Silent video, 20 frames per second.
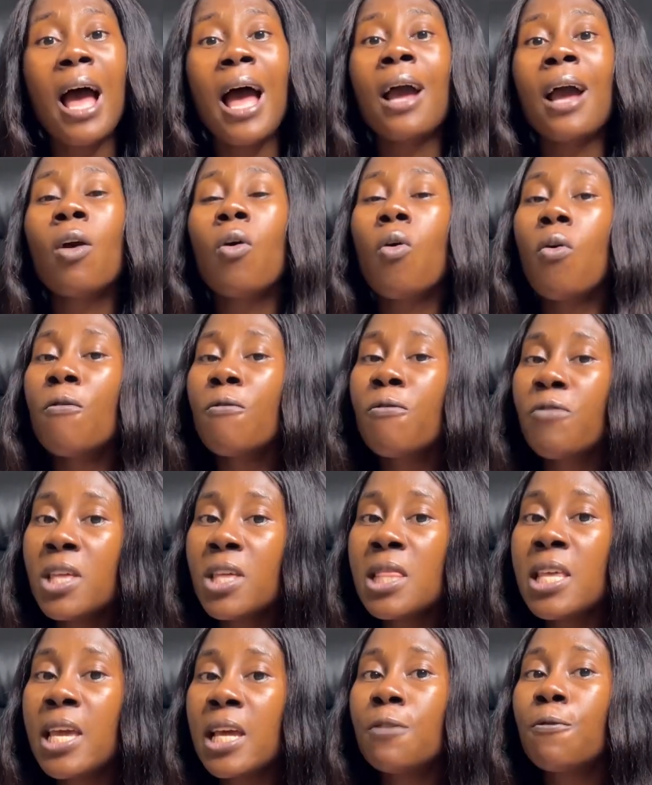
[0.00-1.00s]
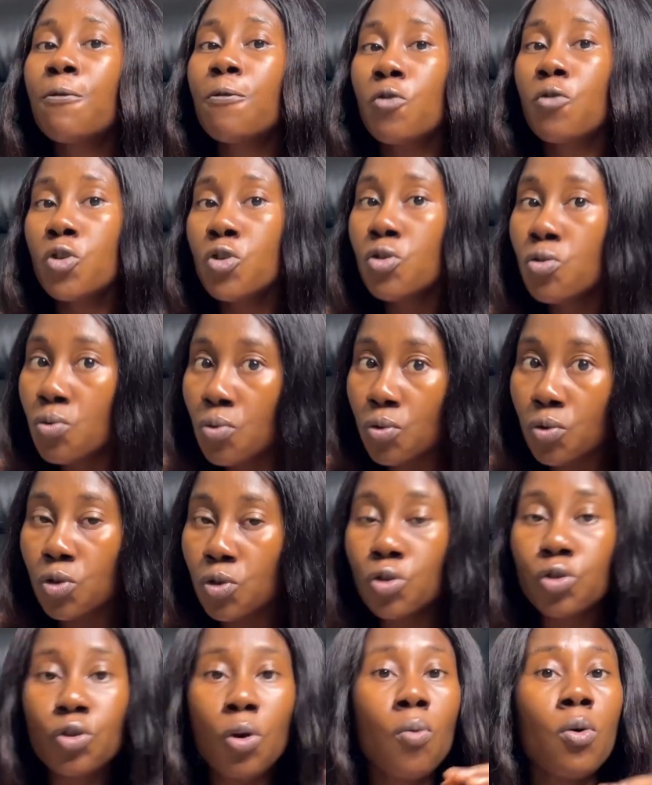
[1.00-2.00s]
and convenient for you.
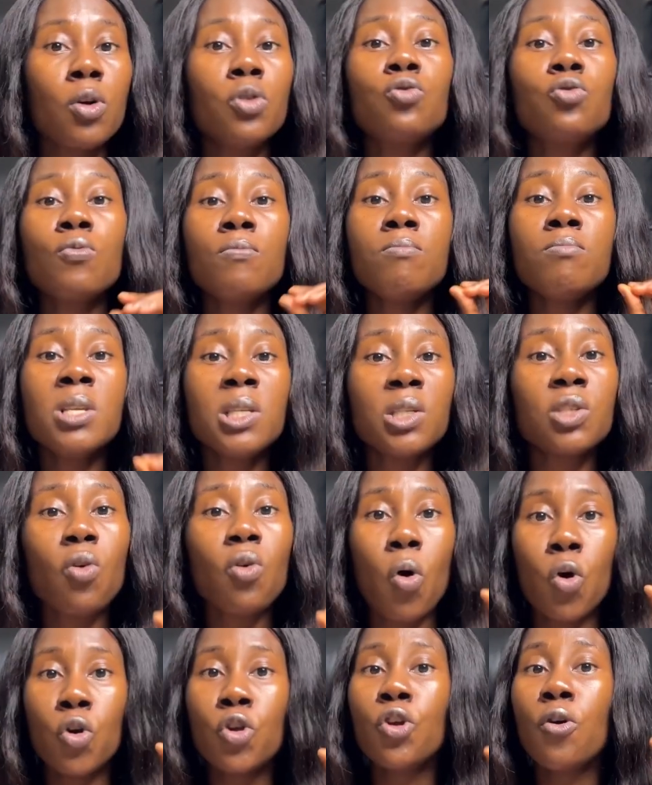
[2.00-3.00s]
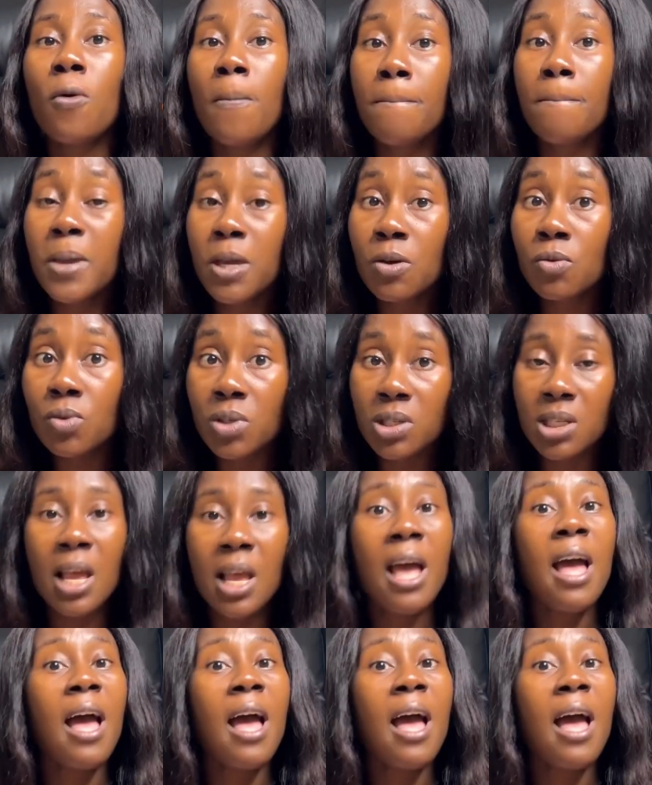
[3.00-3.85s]
You don't want to miss on your bills.